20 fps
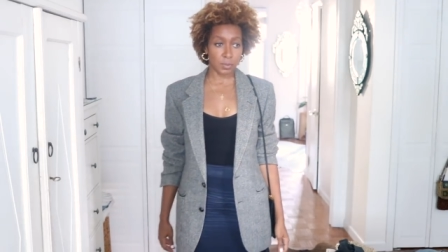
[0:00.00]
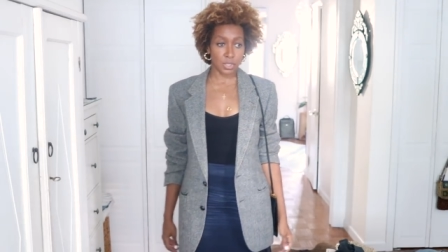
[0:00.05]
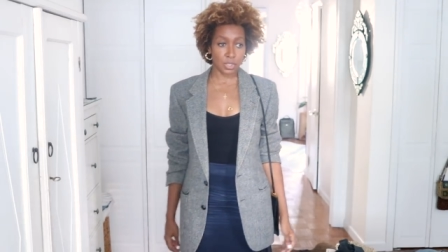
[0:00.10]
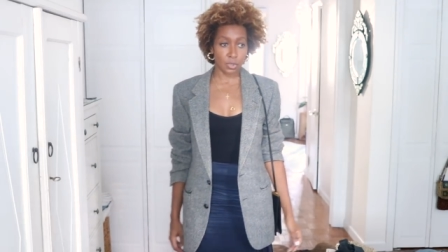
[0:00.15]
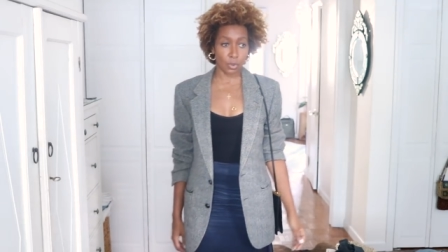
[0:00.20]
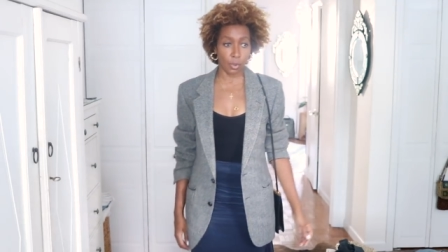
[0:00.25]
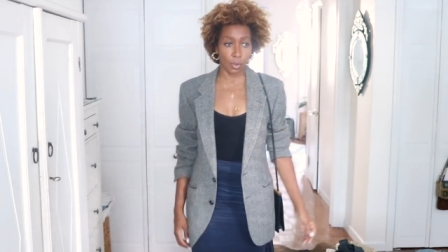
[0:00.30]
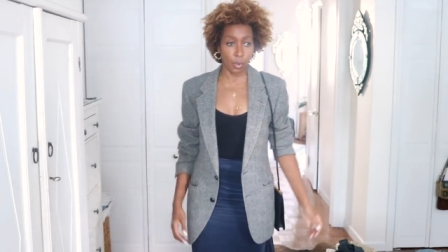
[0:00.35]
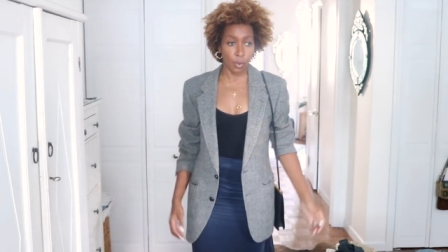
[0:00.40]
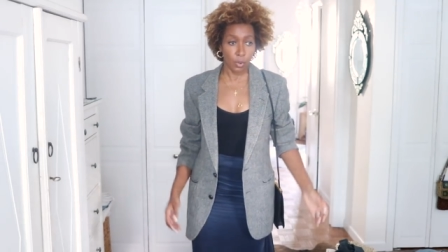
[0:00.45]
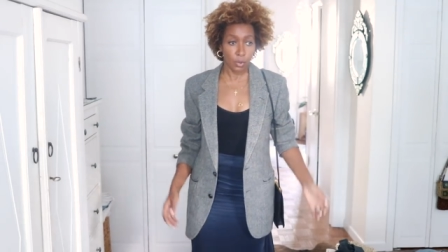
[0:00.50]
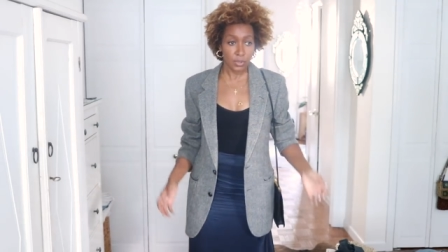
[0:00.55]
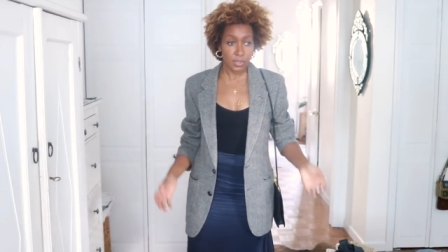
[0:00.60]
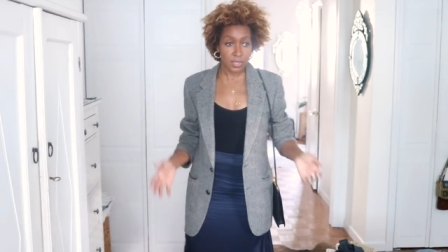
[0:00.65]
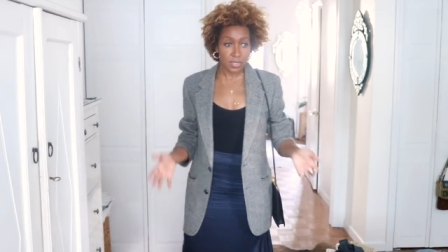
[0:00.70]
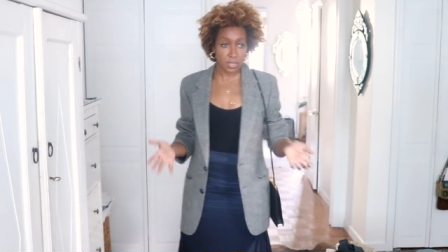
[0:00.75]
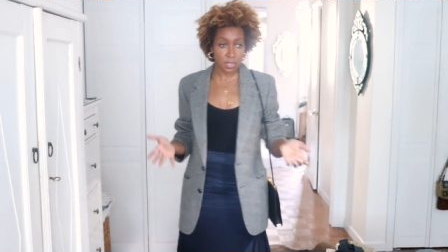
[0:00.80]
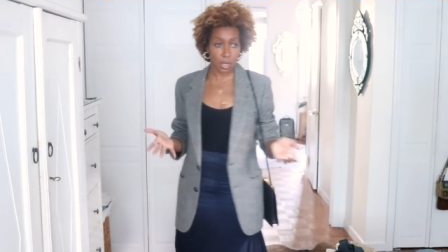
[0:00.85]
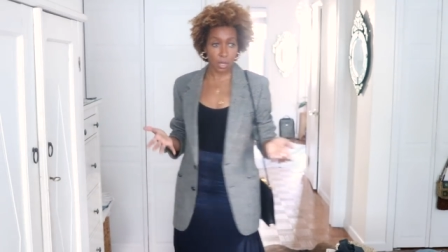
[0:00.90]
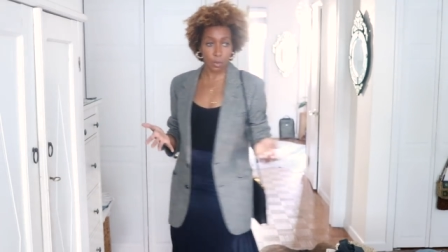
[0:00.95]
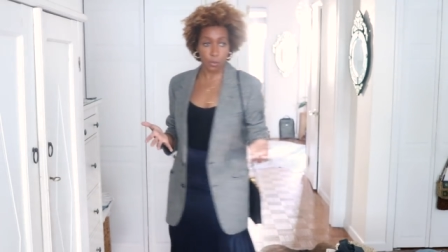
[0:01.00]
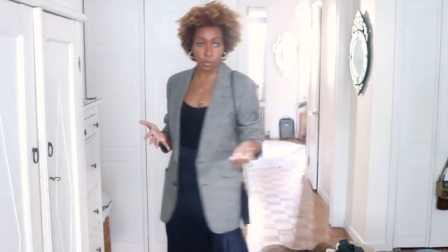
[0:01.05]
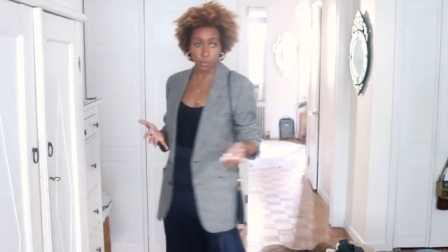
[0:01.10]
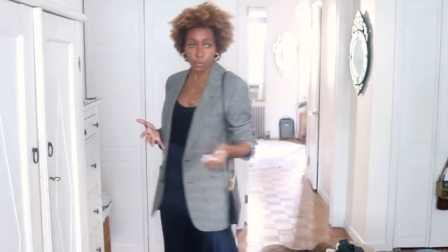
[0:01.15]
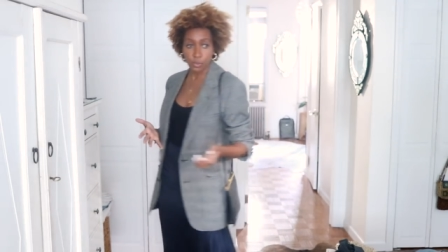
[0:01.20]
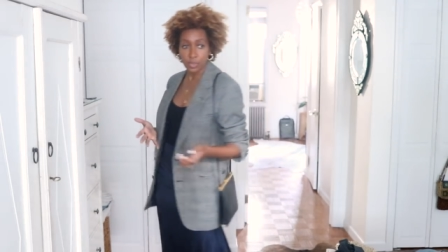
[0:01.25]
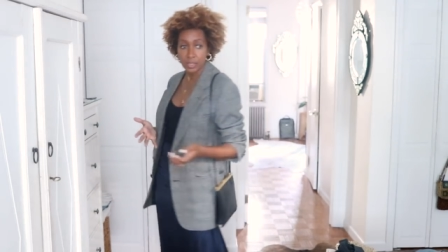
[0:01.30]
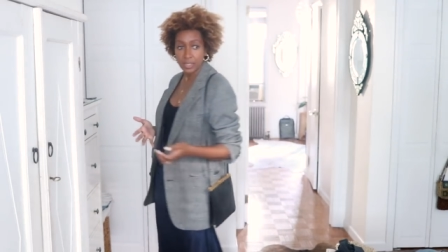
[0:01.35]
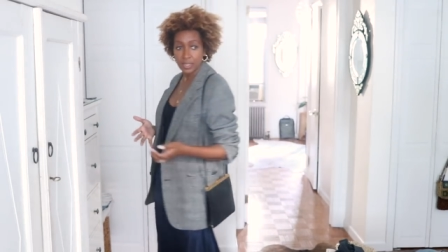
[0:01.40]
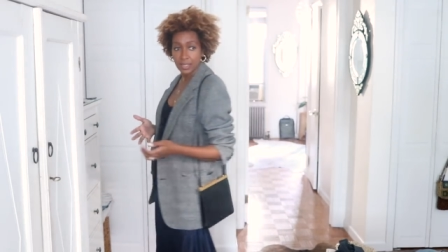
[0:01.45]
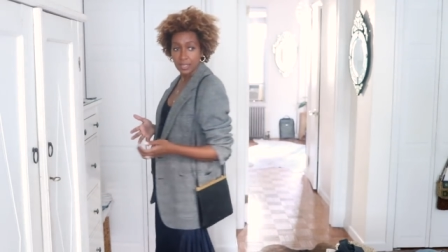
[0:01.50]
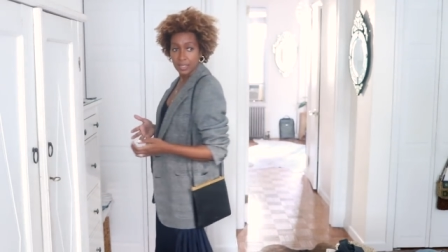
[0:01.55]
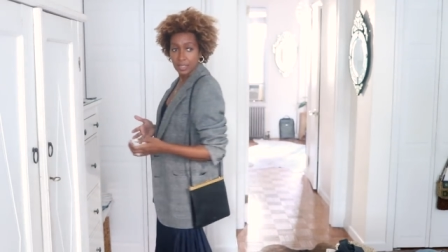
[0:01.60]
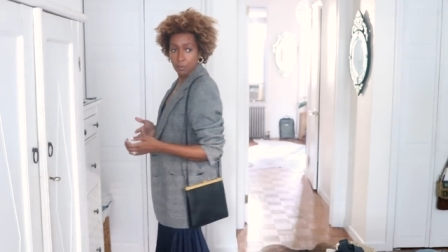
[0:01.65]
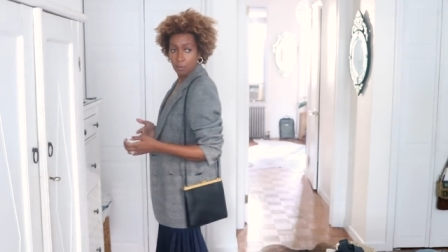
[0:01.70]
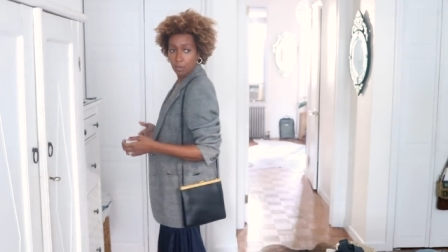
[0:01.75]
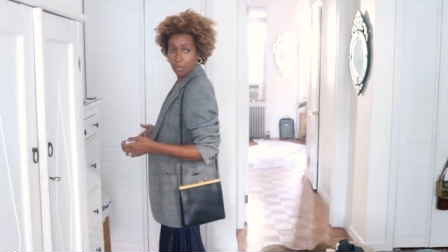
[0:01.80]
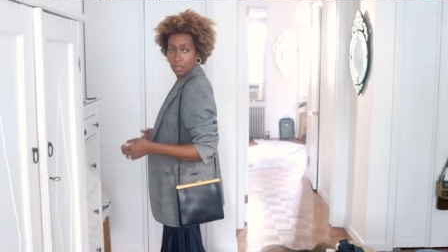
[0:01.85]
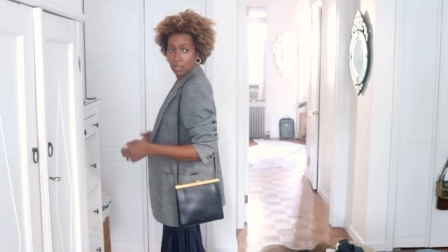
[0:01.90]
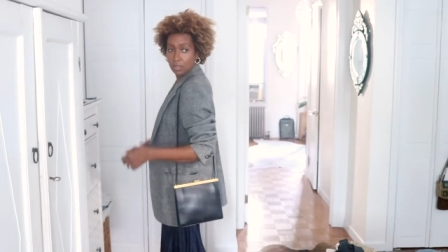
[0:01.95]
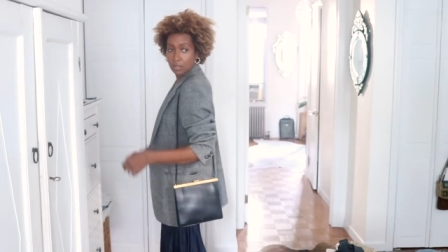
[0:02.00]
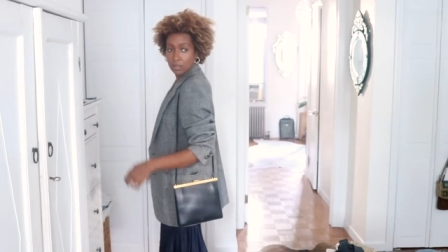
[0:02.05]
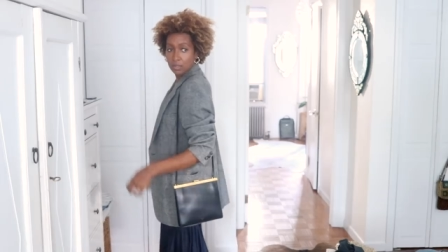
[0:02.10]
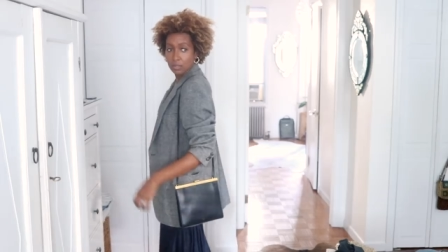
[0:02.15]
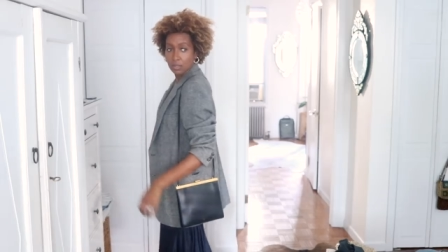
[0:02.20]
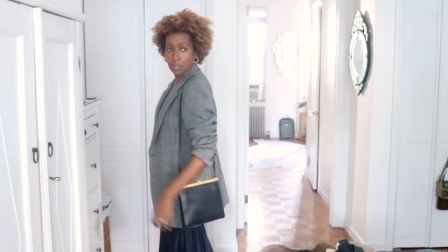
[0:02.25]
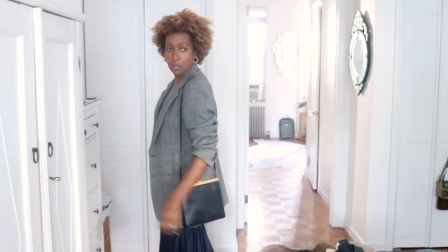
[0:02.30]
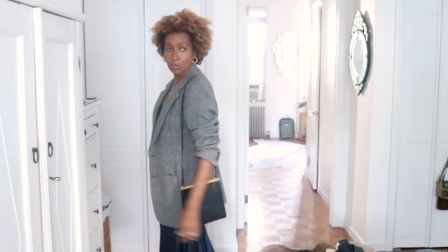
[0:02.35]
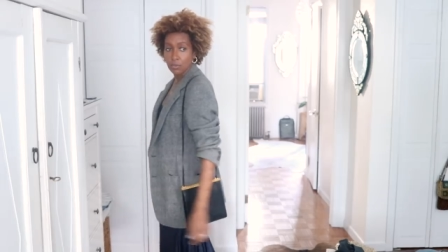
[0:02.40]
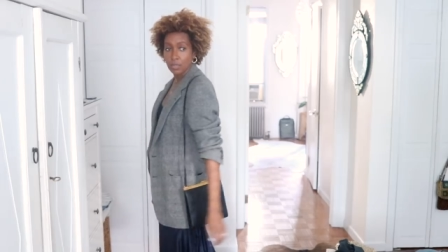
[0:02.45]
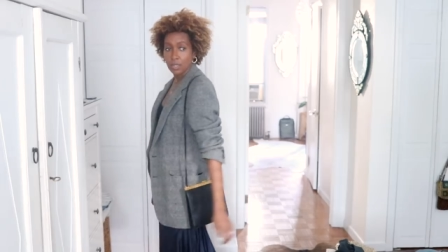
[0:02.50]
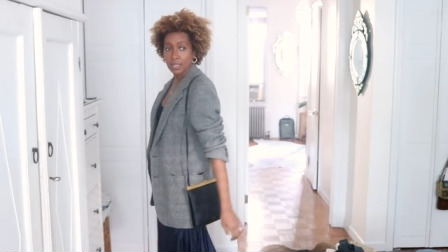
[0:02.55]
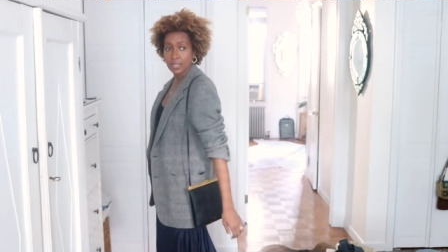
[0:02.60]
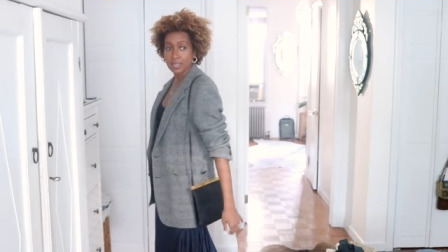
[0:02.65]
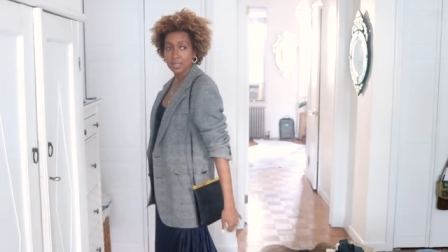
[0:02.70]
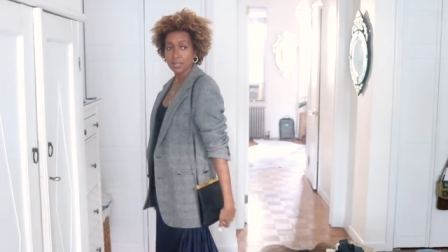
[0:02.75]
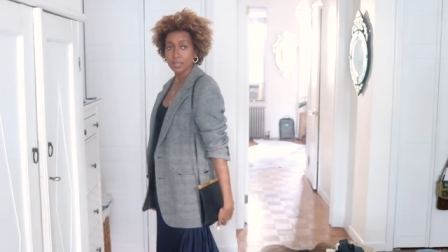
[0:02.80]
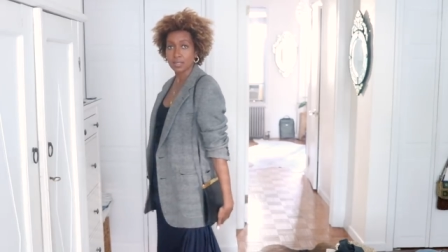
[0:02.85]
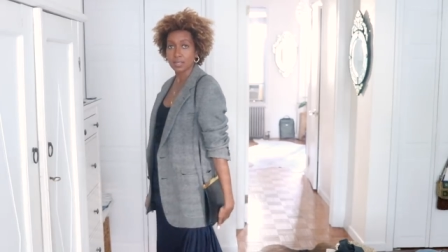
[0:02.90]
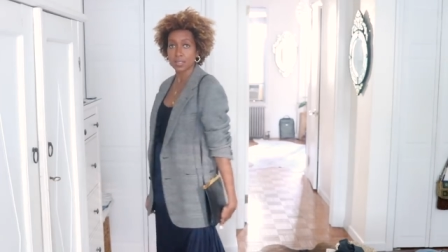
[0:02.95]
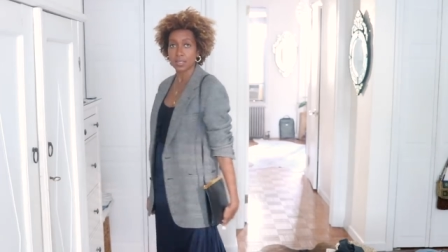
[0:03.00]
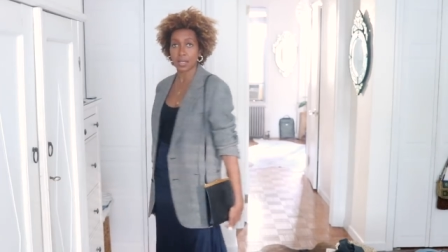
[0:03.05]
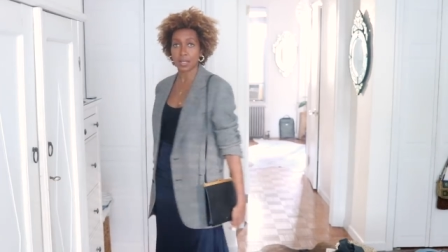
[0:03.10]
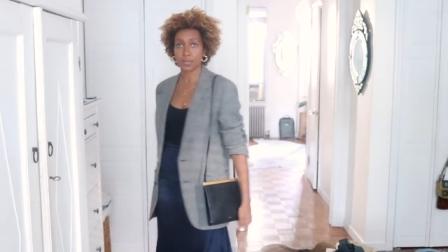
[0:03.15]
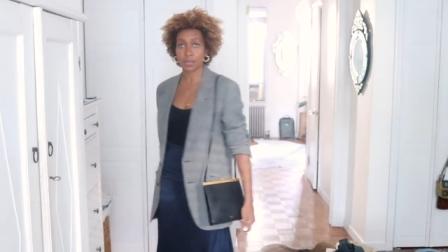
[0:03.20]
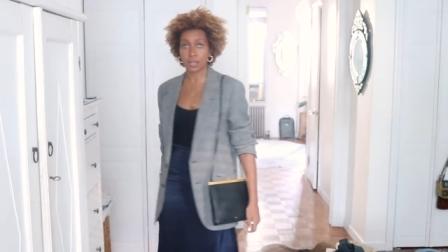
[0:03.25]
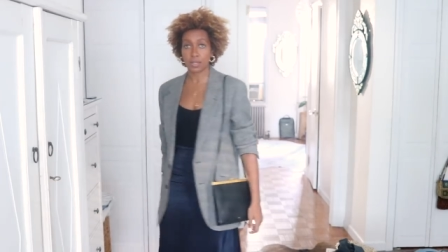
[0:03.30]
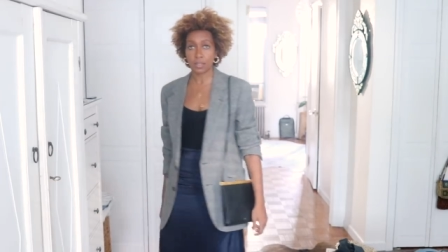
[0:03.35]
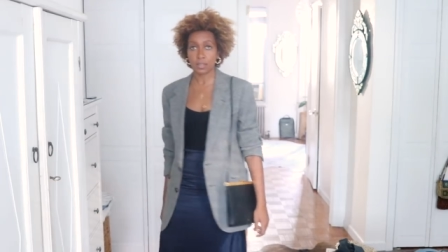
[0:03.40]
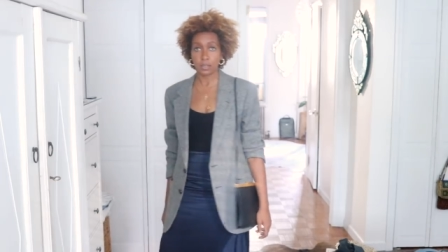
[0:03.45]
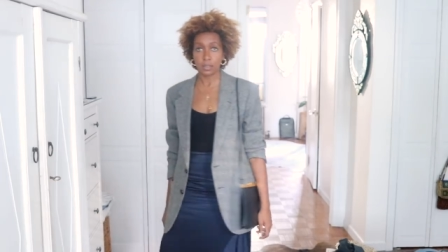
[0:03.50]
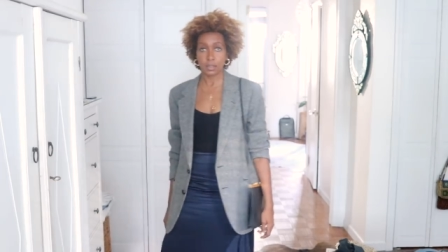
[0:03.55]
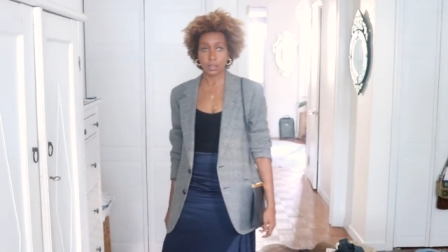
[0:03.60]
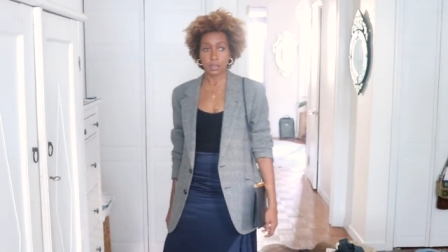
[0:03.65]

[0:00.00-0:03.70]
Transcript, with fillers: which also really works so nicely together.